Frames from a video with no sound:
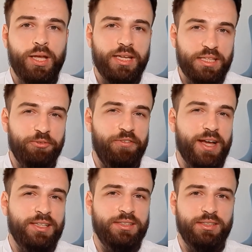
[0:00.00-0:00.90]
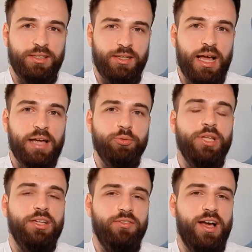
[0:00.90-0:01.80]
In fact, I would
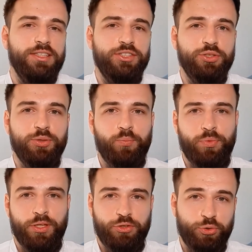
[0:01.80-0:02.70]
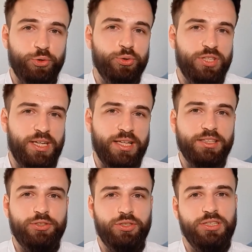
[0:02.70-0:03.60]
advise you to use an
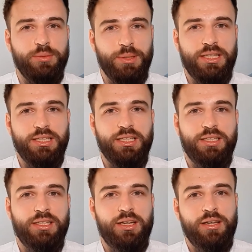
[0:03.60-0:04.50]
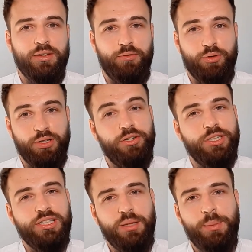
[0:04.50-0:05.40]
editor in the beginning for
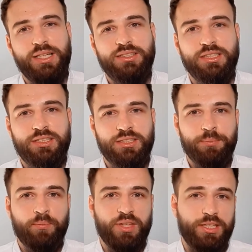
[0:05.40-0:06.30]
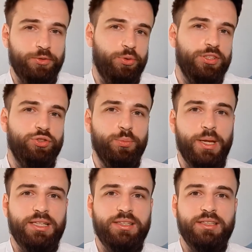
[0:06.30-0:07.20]
learning the basics in order to
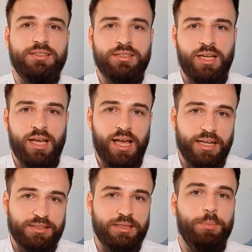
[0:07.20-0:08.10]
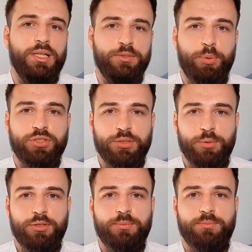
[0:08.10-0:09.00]
make things as simple as possible.